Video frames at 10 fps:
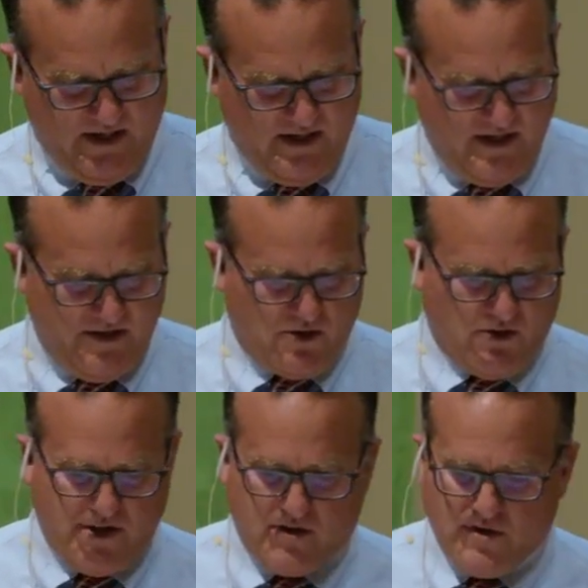in
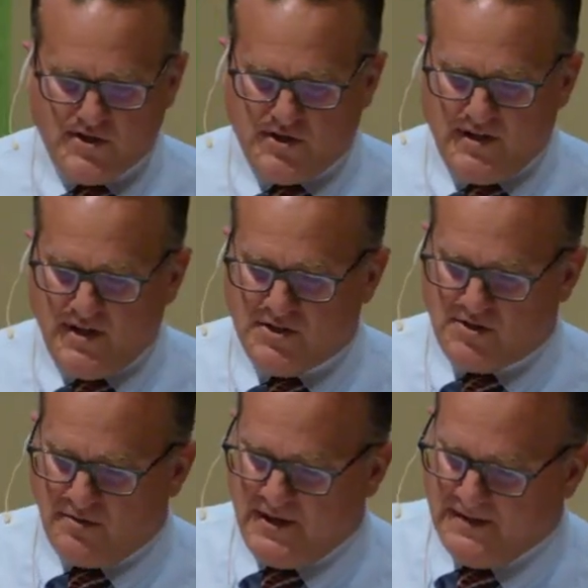early Christian
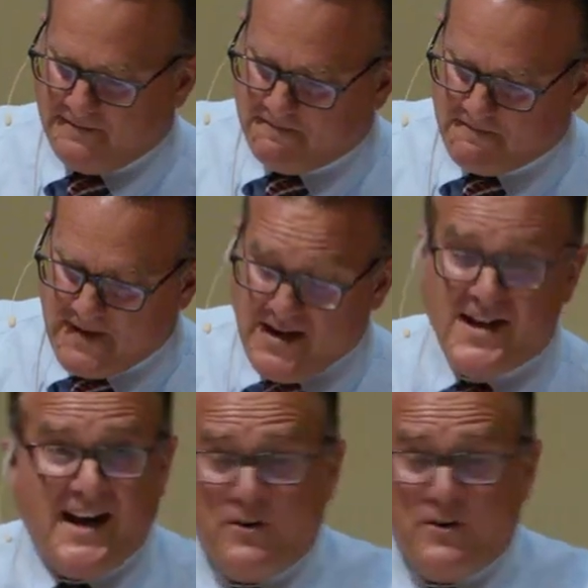history. And not